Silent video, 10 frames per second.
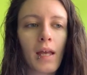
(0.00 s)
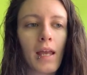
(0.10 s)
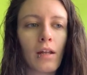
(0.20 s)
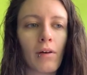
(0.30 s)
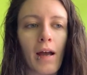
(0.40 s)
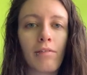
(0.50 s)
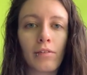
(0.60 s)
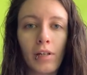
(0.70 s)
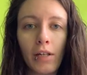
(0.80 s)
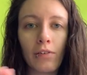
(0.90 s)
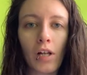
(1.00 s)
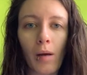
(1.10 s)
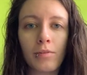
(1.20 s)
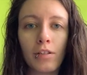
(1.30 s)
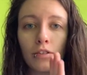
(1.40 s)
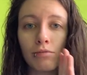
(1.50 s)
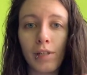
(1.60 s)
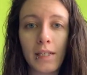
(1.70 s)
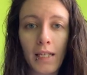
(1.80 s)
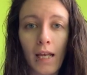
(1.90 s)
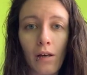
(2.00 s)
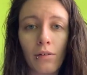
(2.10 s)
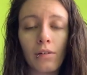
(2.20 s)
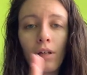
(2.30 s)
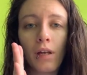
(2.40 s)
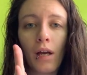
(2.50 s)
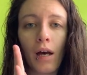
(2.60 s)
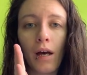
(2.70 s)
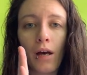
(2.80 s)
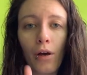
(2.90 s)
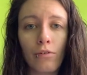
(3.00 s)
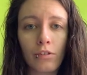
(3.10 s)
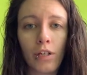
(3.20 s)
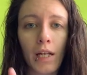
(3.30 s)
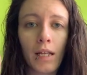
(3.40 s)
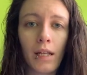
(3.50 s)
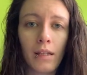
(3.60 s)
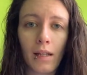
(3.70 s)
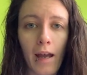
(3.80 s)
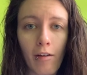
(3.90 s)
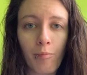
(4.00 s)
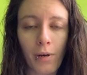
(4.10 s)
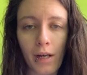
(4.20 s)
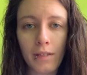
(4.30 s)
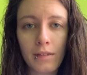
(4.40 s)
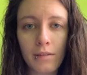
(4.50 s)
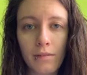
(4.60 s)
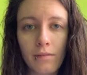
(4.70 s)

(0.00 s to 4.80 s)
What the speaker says: It'll have 3 different options: retail, host credit, and then half price.